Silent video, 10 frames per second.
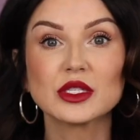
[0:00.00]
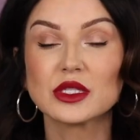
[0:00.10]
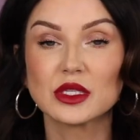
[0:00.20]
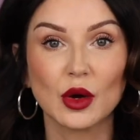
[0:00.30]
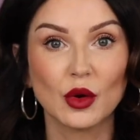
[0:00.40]

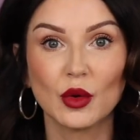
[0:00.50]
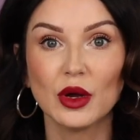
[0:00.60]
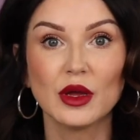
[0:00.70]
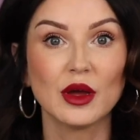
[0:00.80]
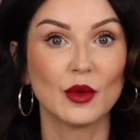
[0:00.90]
so
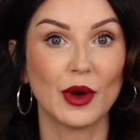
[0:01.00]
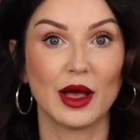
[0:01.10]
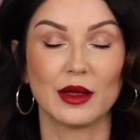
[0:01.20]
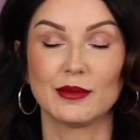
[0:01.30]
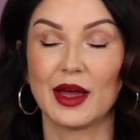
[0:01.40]

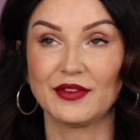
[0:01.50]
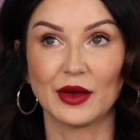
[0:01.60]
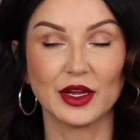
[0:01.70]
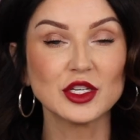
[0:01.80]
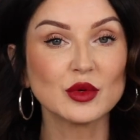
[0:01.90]
well. My
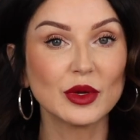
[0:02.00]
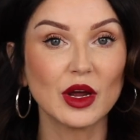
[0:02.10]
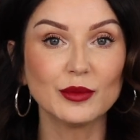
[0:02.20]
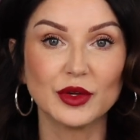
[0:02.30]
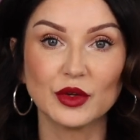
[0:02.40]
foundation went
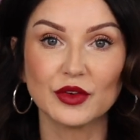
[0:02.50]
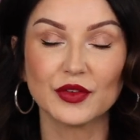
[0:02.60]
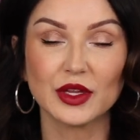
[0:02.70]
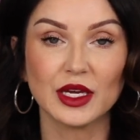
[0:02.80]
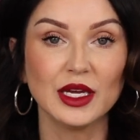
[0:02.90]
on
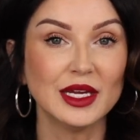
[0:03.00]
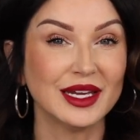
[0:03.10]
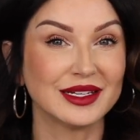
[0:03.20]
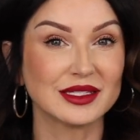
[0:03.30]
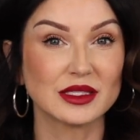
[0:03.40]
beautifully.
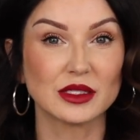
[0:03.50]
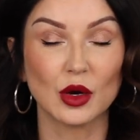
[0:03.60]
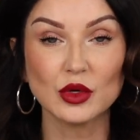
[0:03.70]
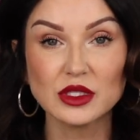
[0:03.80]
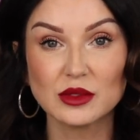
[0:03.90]
It is
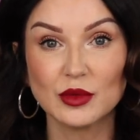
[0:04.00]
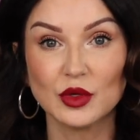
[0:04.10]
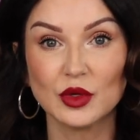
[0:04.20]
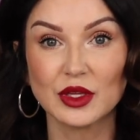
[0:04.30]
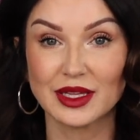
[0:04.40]
so
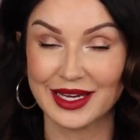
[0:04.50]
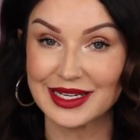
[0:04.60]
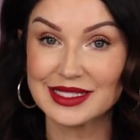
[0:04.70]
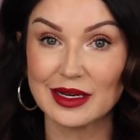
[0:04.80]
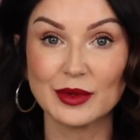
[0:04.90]
smooth. Like
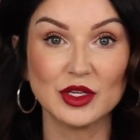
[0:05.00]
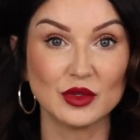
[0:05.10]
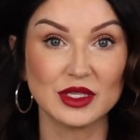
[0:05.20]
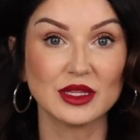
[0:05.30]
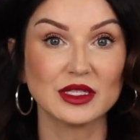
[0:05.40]
I said, I've been
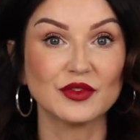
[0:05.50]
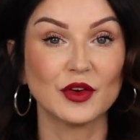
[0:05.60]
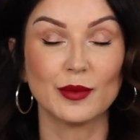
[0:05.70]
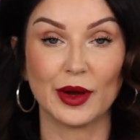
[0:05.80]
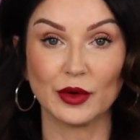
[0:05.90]
using this
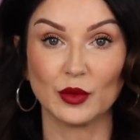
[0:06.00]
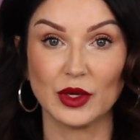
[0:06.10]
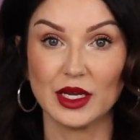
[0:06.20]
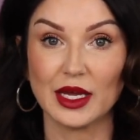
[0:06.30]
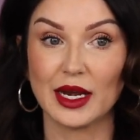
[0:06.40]
for about a
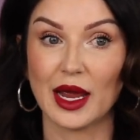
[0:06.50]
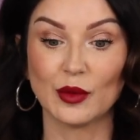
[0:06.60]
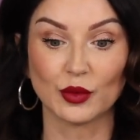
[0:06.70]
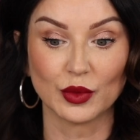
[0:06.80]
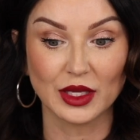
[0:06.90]
week and I
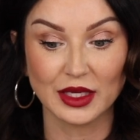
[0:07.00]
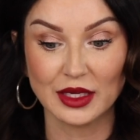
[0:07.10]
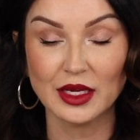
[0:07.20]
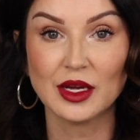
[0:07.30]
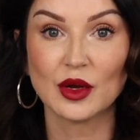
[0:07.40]

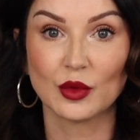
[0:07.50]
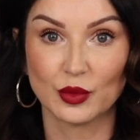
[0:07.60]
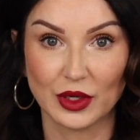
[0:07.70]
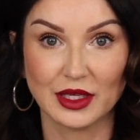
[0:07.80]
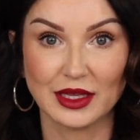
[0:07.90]
really,
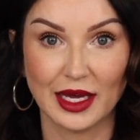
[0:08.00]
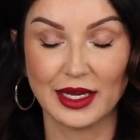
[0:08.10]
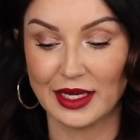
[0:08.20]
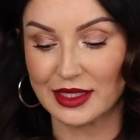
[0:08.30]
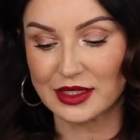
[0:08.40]
really
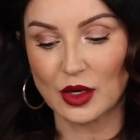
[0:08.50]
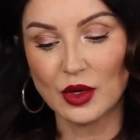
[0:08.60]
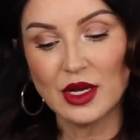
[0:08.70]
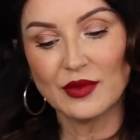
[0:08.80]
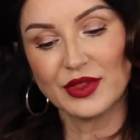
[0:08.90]
like it.
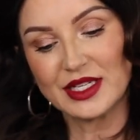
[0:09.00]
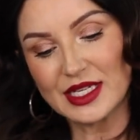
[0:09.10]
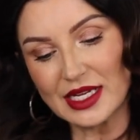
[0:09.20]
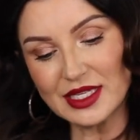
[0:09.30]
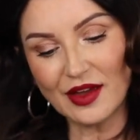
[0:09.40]
So it
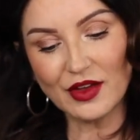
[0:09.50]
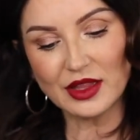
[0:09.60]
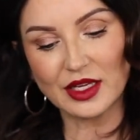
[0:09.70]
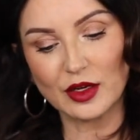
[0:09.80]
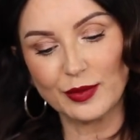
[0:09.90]
does have
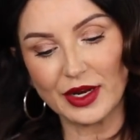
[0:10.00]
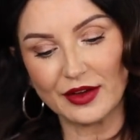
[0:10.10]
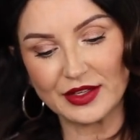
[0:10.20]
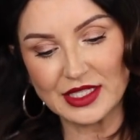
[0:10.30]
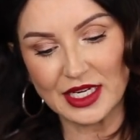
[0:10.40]
a little bit
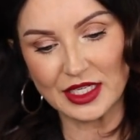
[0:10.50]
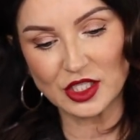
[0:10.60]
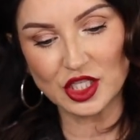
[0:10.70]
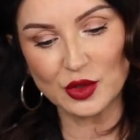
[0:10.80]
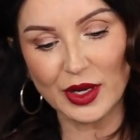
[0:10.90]
of a
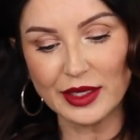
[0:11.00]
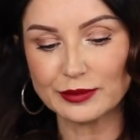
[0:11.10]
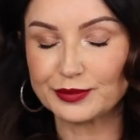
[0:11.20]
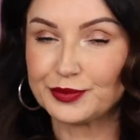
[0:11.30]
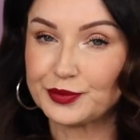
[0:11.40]
tint to
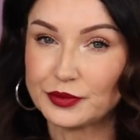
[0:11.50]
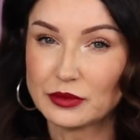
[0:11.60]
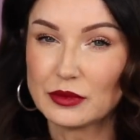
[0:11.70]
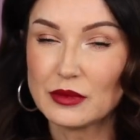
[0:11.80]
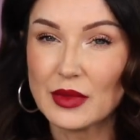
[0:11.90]
it,
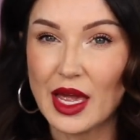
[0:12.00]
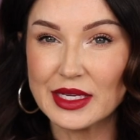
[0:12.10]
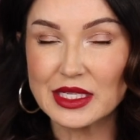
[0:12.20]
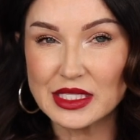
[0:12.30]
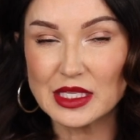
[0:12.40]

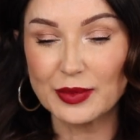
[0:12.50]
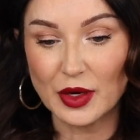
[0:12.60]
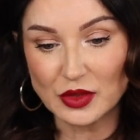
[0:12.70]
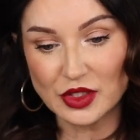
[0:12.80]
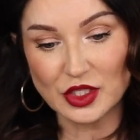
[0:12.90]
and it is
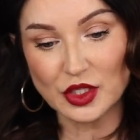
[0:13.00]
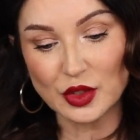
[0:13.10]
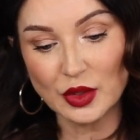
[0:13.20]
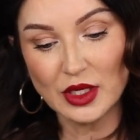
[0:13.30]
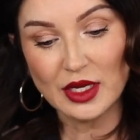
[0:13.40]
supposed to